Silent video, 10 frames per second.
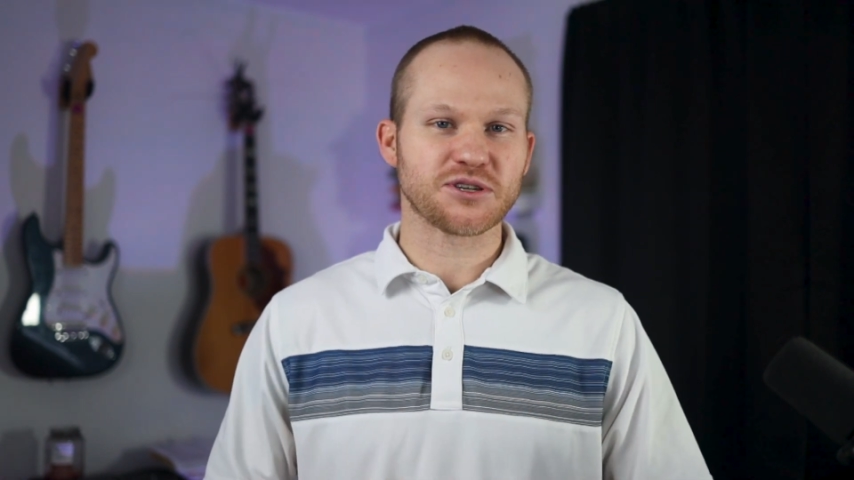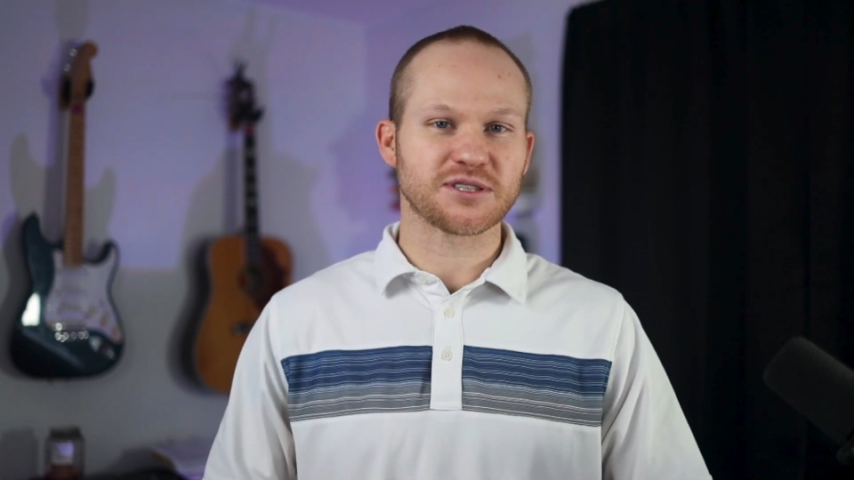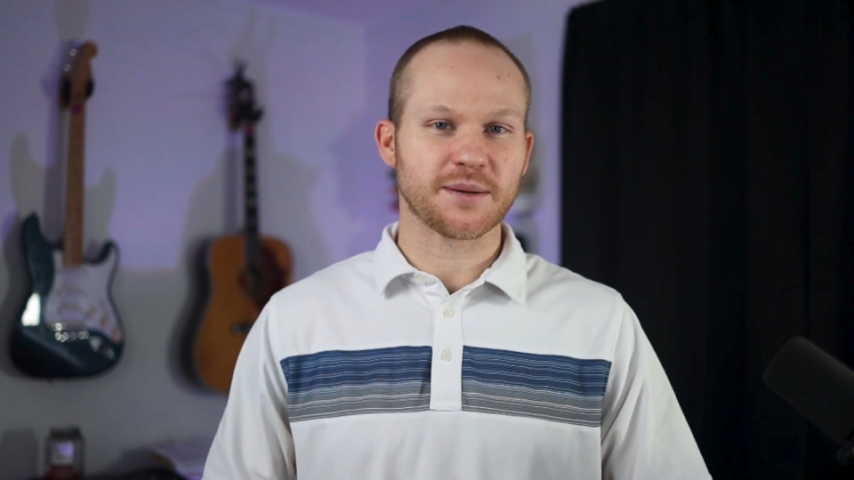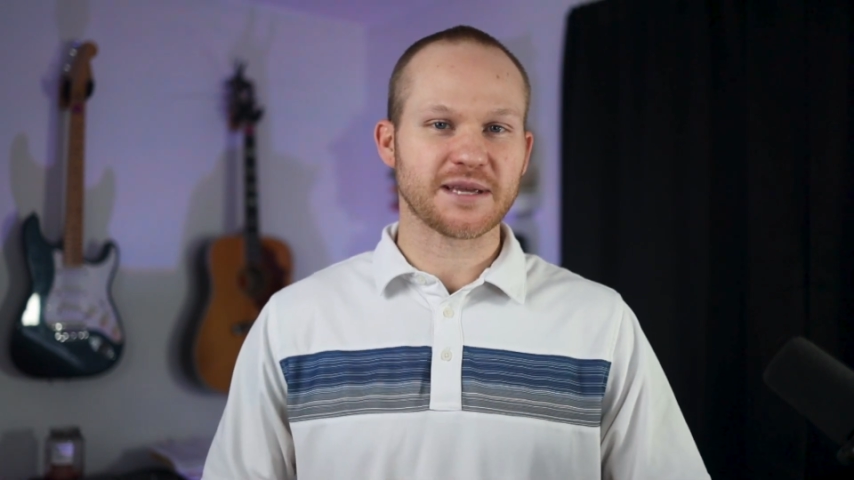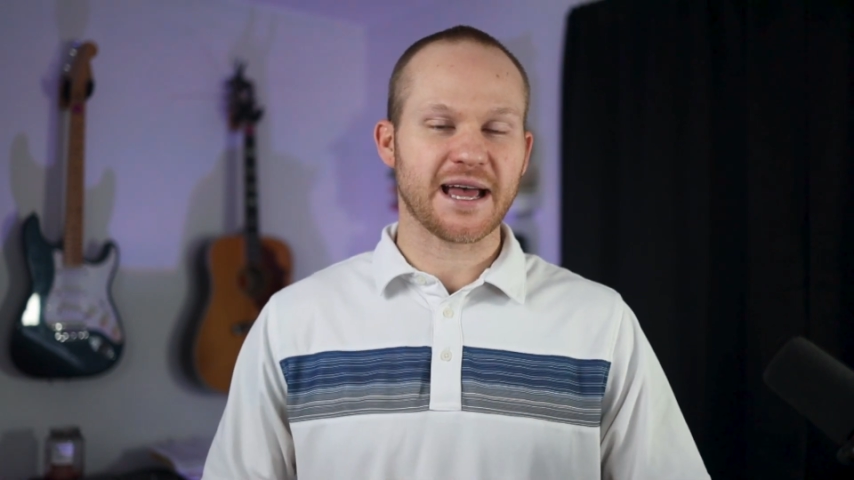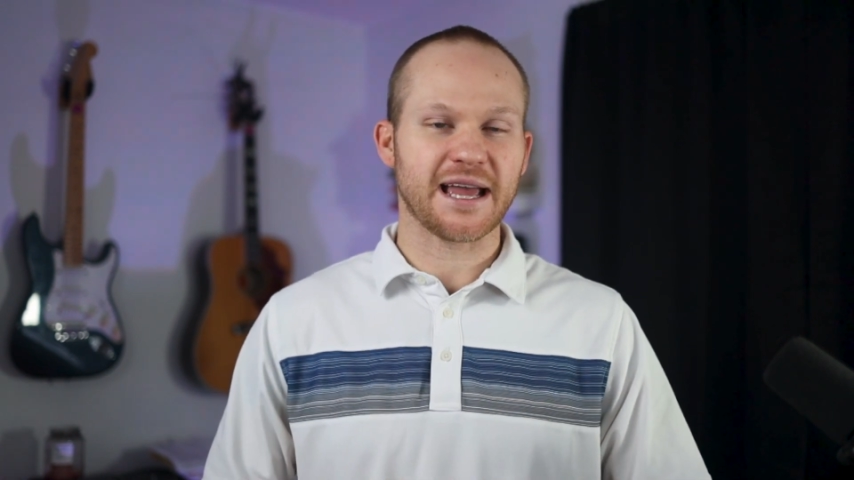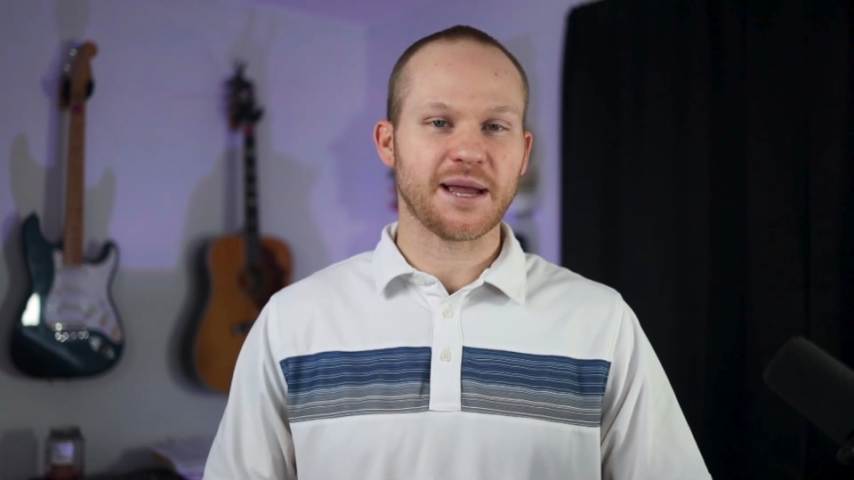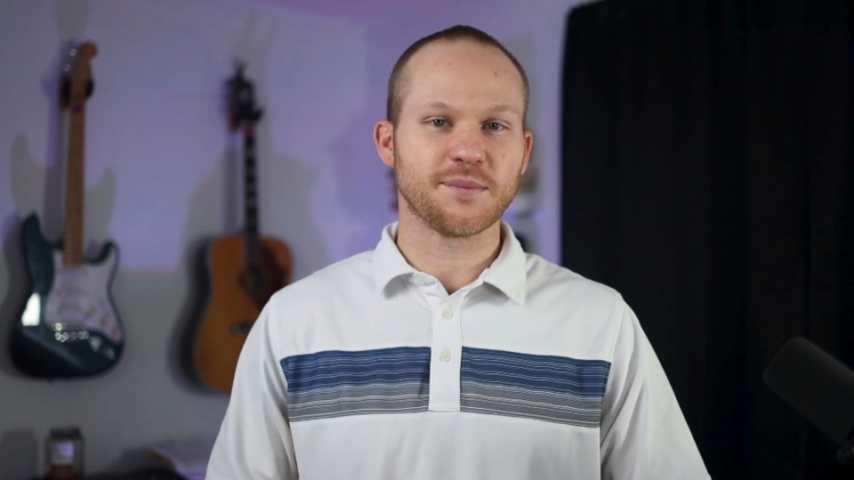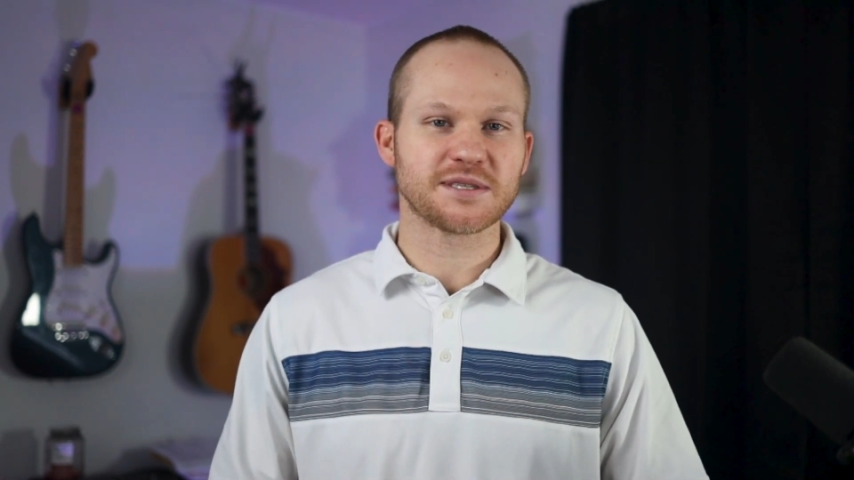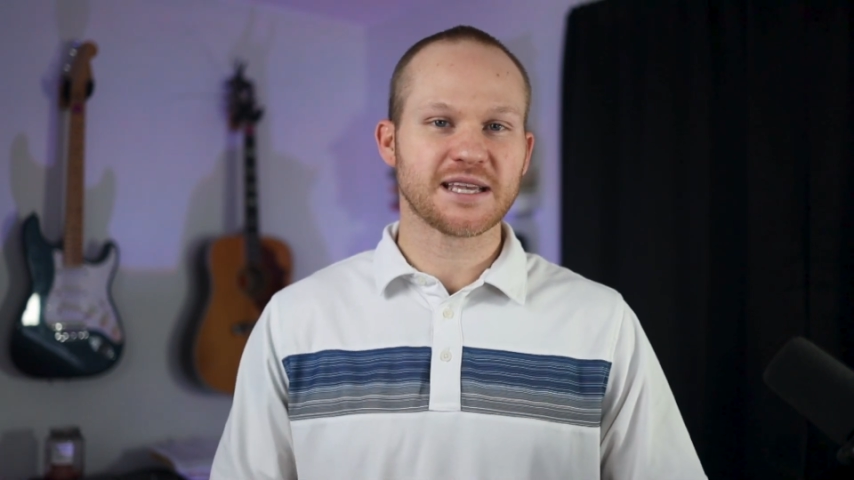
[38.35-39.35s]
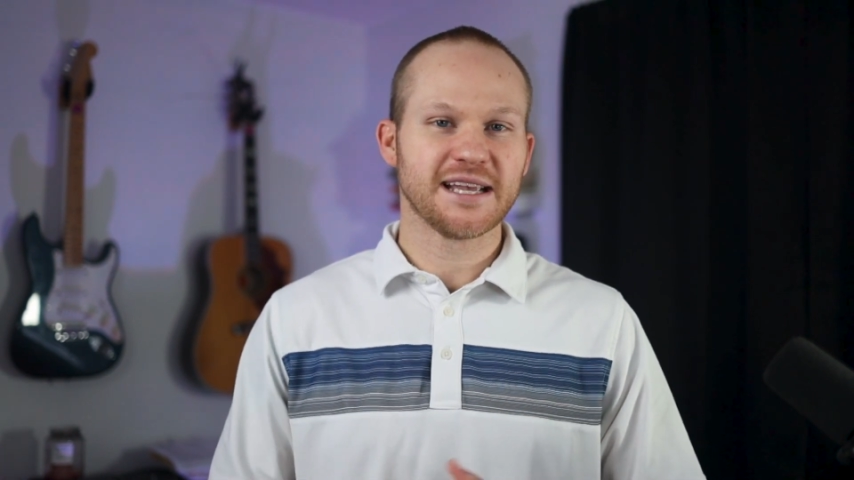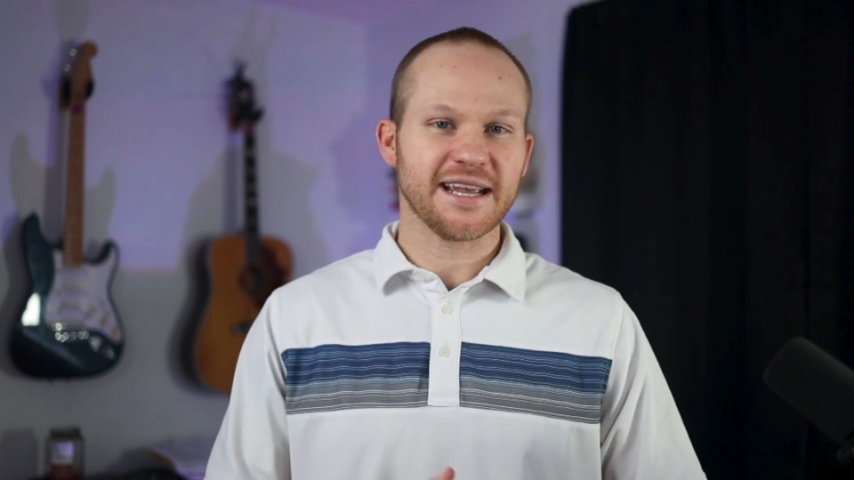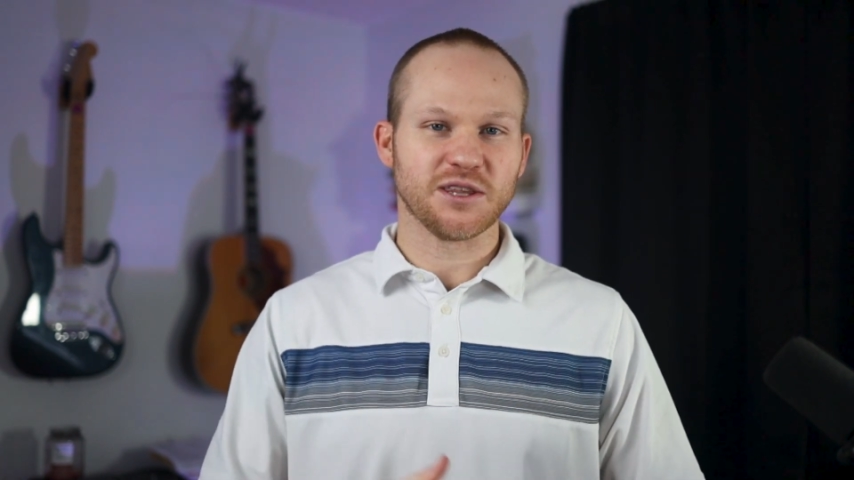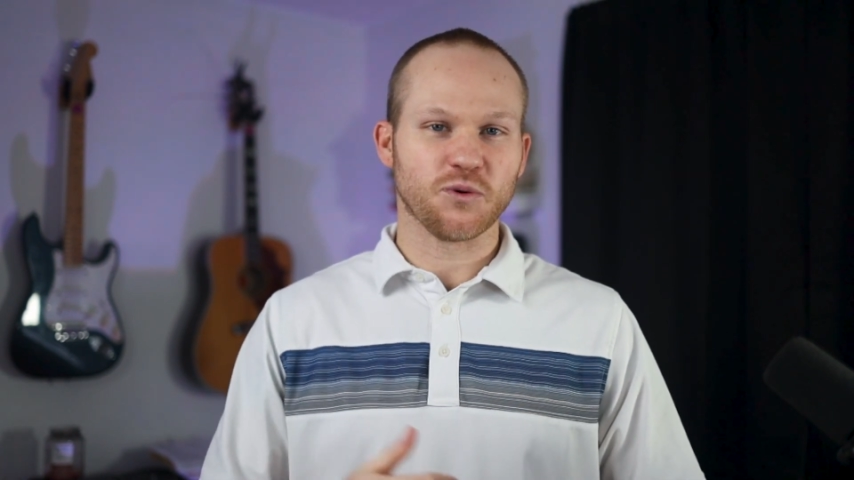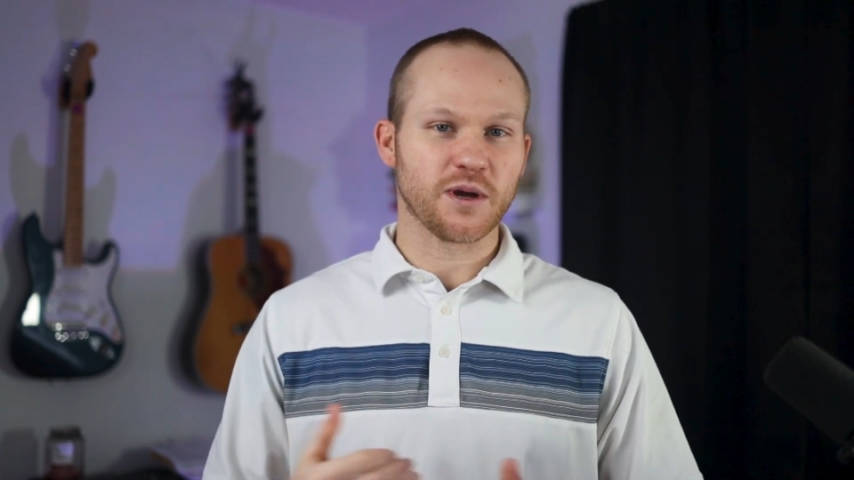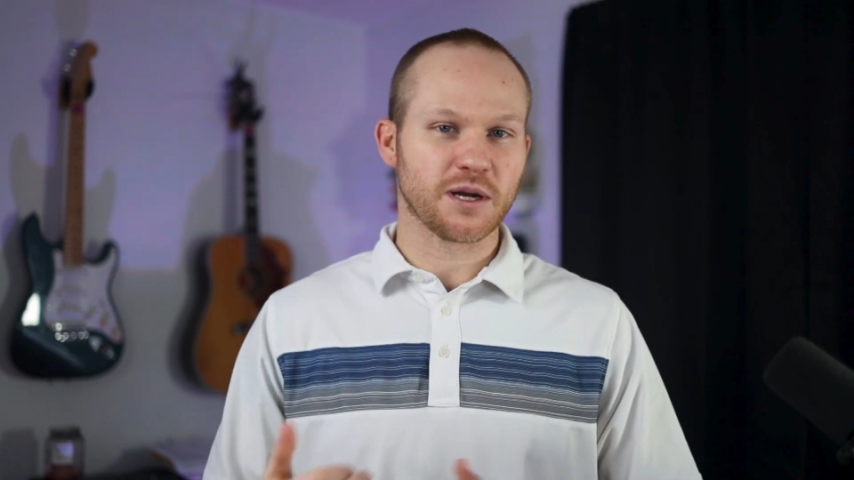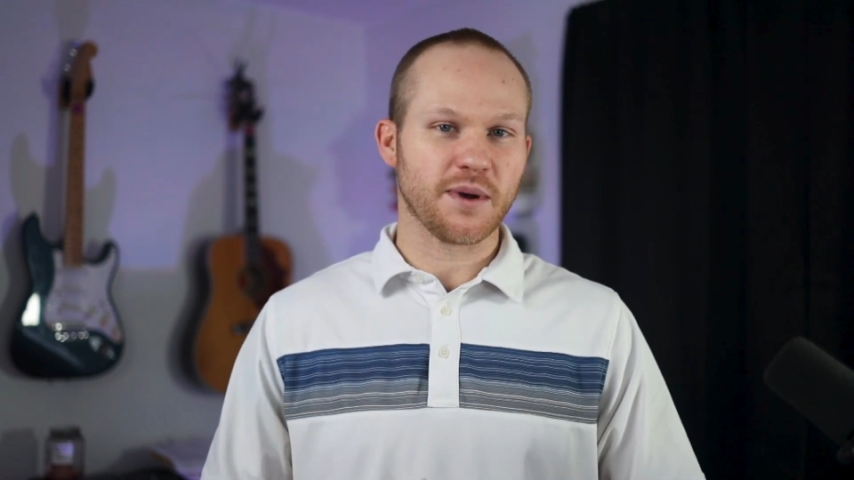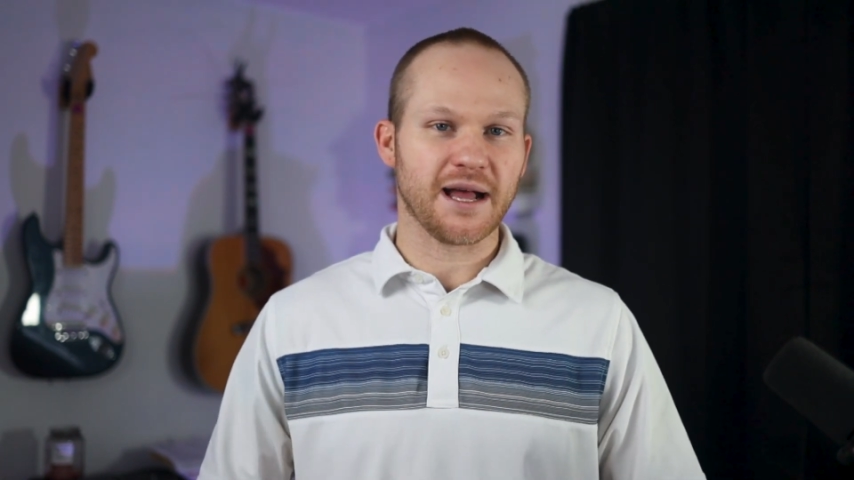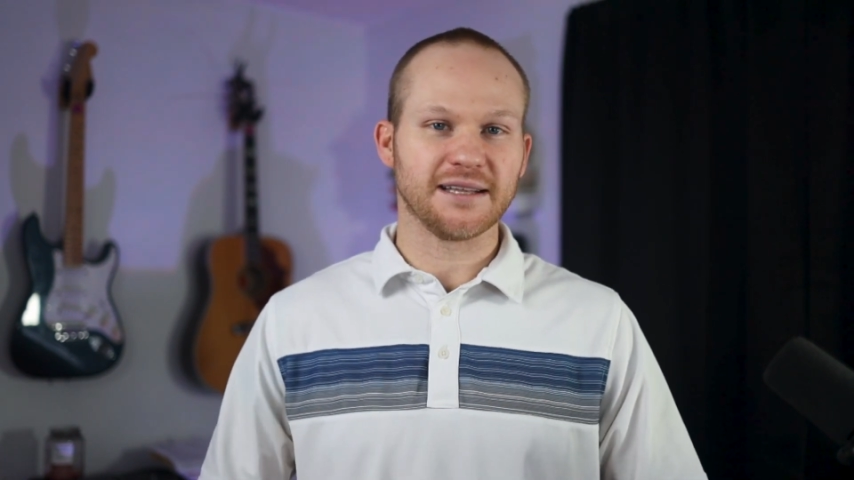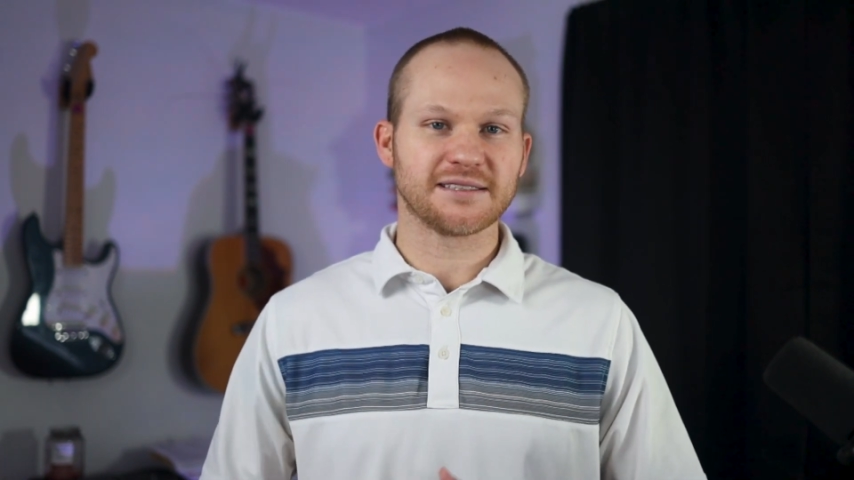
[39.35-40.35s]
sometimes in the winter months,